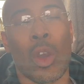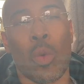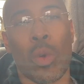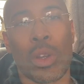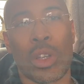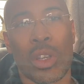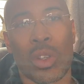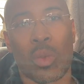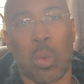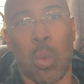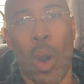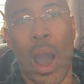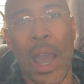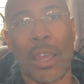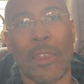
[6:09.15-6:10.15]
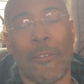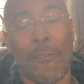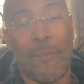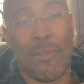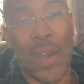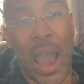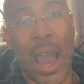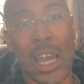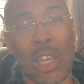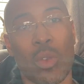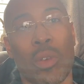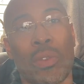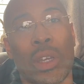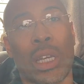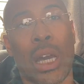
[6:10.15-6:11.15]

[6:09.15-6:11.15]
which is why the value of the